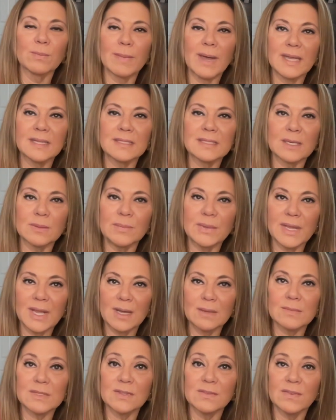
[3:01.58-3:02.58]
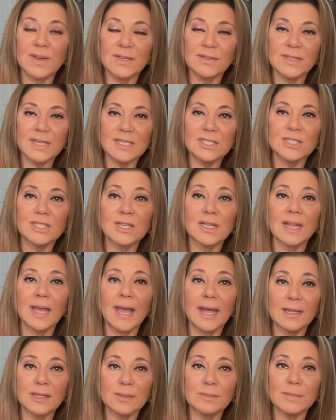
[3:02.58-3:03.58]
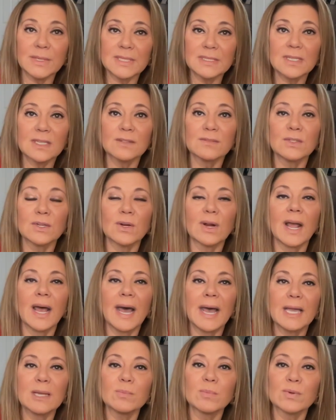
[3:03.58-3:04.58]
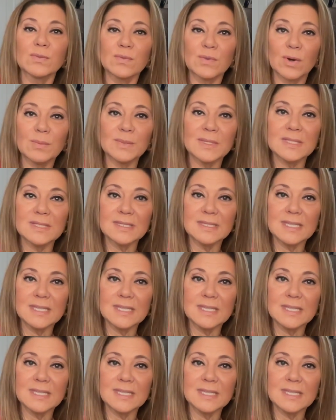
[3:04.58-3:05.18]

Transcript: mindset becomes a foundational element of your high performance